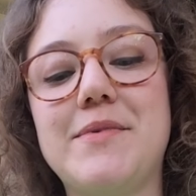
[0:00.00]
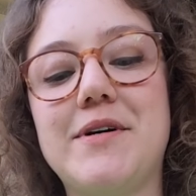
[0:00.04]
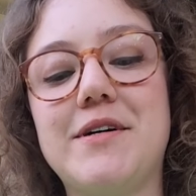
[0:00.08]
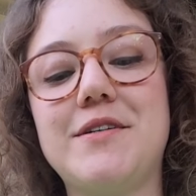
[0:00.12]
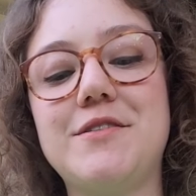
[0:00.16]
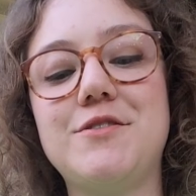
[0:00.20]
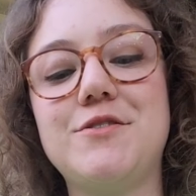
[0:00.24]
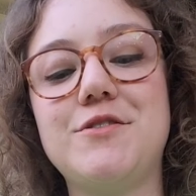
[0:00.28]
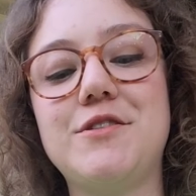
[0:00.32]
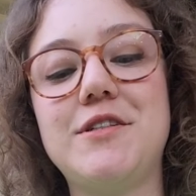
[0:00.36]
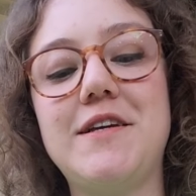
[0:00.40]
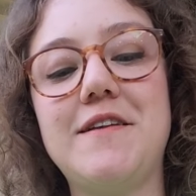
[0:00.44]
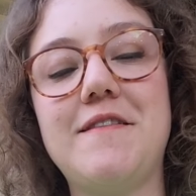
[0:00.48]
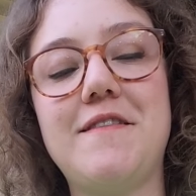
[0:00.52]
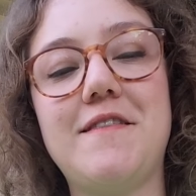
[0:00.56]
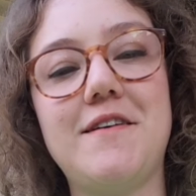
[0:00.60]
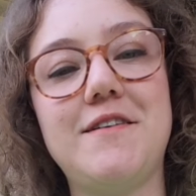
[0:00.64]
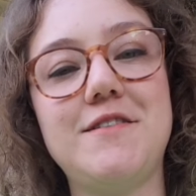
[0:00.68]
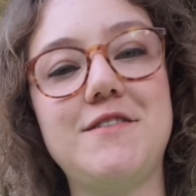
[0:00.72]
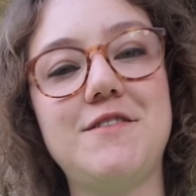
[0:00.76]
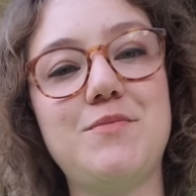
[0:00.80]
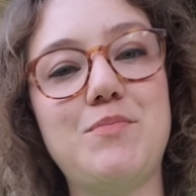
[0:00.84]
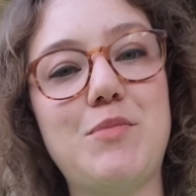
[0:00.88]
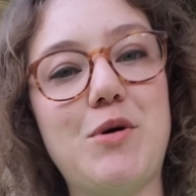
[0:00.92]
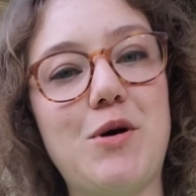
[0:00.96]
underneath
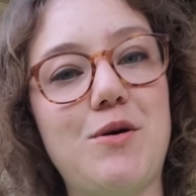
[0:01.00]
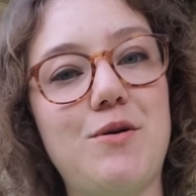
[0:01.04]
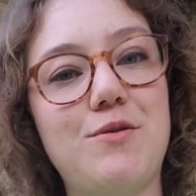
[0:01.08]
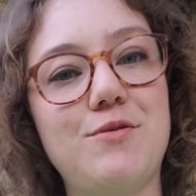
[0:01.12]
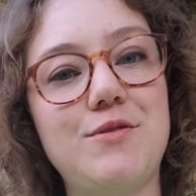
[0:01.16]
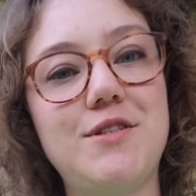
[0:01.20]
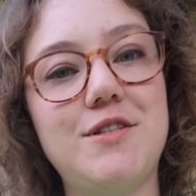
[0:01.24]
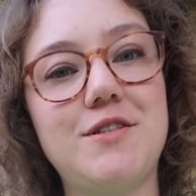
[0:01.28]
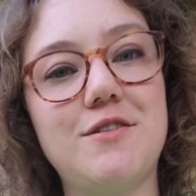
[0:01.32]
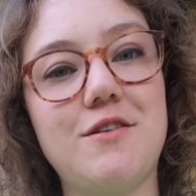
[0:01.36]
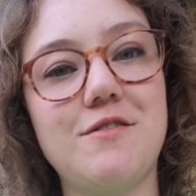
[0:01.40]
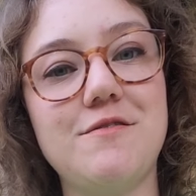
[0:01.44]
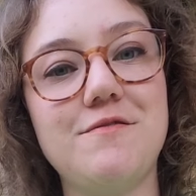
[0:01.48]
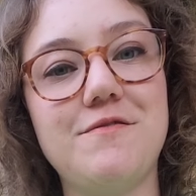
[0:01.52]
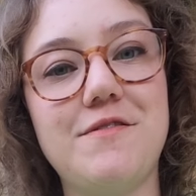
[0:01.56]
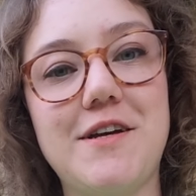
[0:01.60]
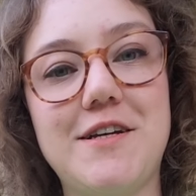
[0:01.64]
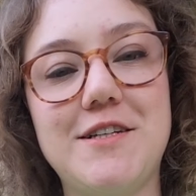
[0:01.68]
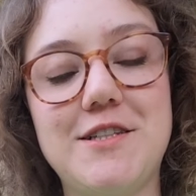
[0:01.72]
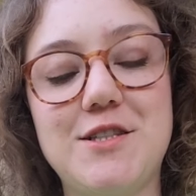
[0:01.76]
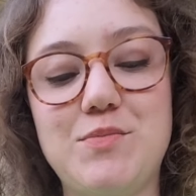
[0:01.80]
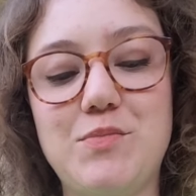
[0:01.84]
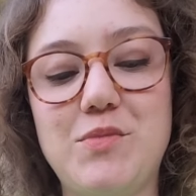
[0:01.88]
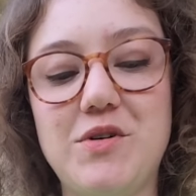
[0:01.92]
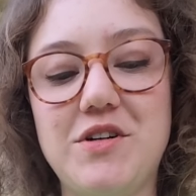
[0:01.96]
this post on
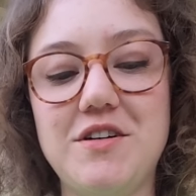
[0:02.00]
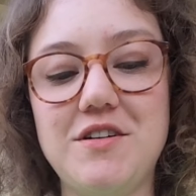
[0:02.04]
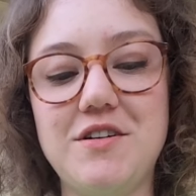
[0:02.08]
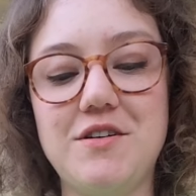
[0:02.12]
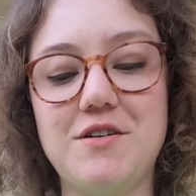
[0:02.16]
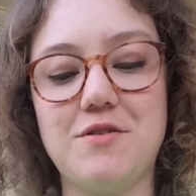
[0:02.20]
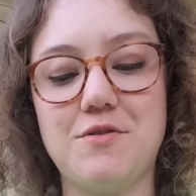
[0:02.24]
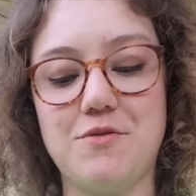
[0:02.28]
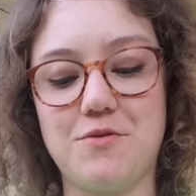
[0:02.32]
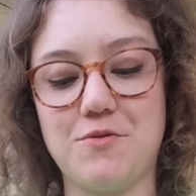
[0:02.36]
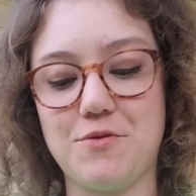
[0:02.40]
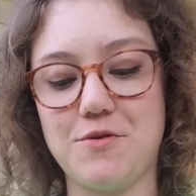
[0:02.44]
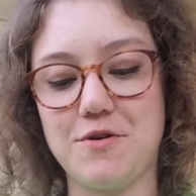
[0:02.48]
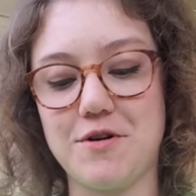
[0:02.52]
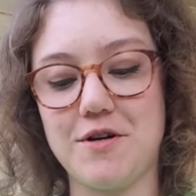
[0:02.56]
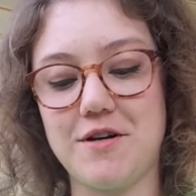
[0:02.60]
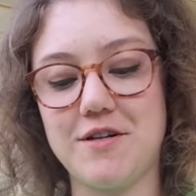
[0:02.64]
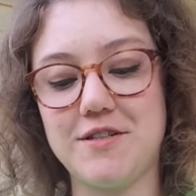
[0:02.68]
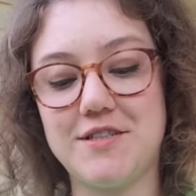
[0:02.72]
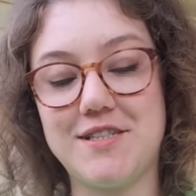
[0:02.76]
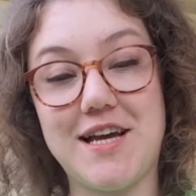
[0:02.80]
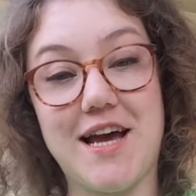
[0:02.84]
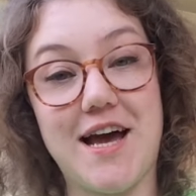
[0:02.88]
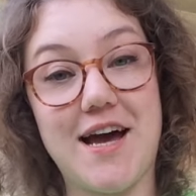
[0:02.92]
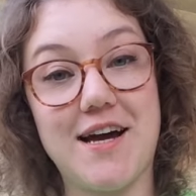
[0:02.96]
Facebook
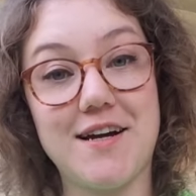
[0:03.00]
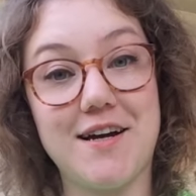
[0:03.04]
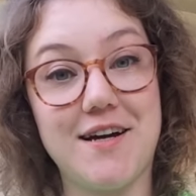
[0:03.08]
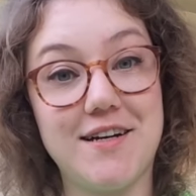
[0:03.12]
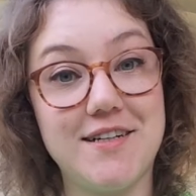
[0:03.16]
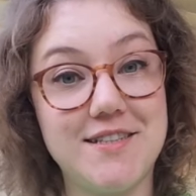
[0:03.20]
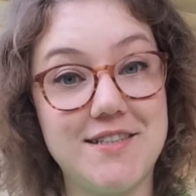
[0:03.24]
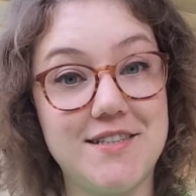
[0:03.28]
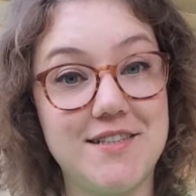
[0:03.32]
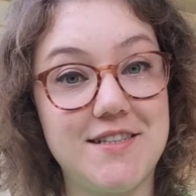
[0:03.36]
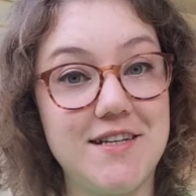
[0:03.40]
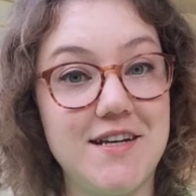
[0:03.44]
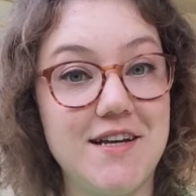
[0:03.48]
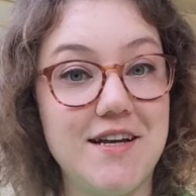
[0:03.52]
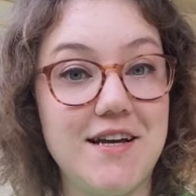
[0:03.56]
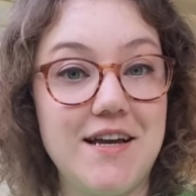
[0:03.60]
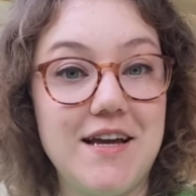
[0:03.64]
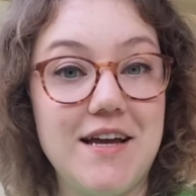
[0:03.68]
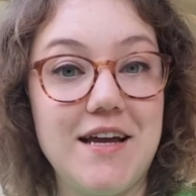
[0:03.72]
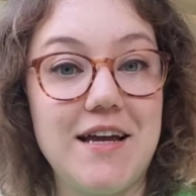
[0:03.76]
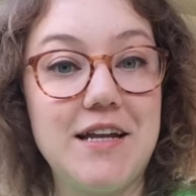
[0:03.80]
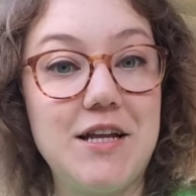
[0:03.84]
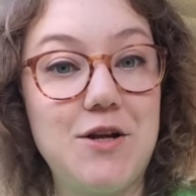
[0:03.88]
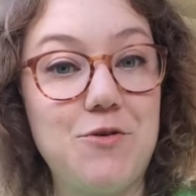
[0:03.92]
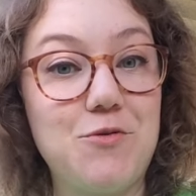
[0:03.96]
or tag us
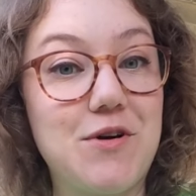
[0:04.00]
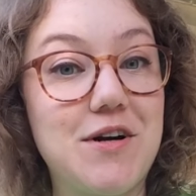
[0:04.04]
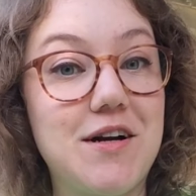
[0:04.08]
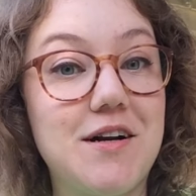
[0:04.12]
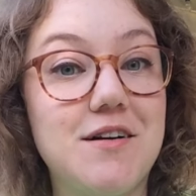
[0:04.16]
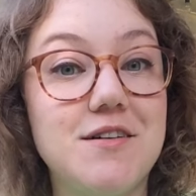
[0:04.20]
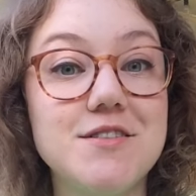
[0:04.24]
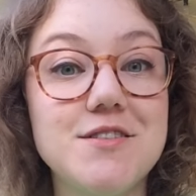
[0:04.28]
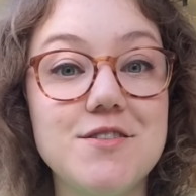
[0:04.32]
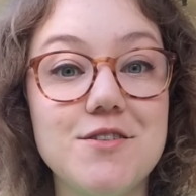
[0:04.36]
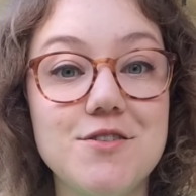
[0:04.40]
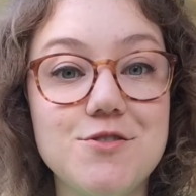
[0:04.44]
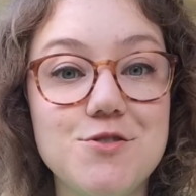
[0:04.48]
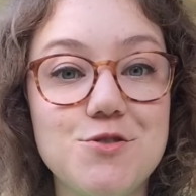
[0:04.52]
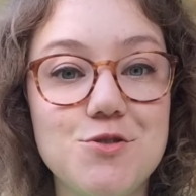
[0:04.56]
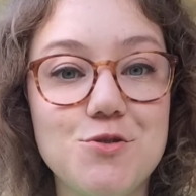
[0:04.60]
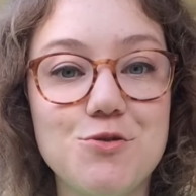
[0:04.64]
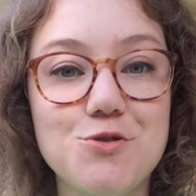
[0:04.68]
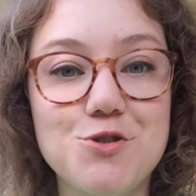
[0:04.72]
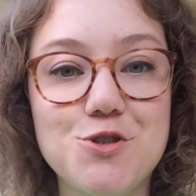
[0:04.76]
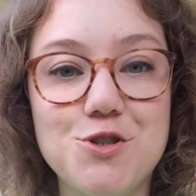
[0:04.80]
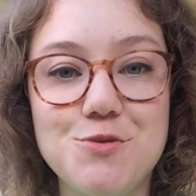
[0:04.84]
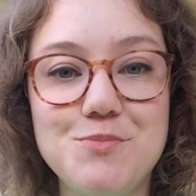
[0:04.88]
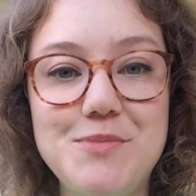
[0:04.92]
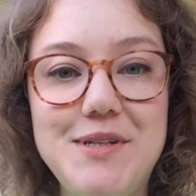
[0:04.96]
anywhere else on
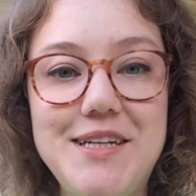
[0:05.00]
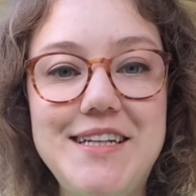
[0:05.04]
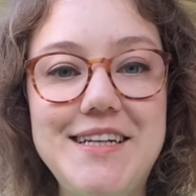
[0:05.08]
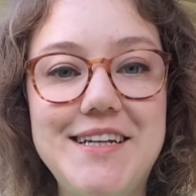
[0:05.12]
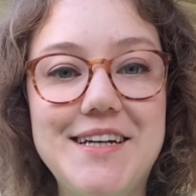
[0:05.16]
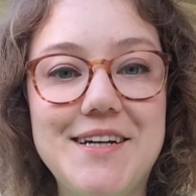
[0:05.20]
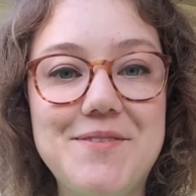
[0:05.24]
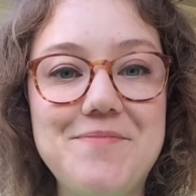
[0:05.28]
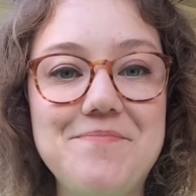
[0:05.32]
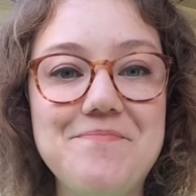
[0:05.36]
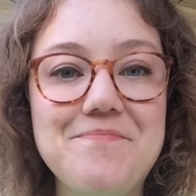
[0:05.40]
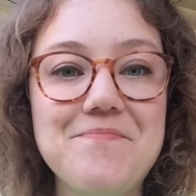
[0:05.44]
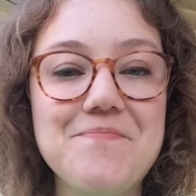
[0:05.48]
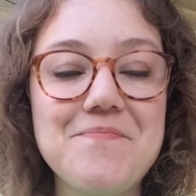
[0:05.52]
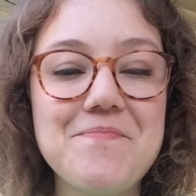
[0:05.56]
social media.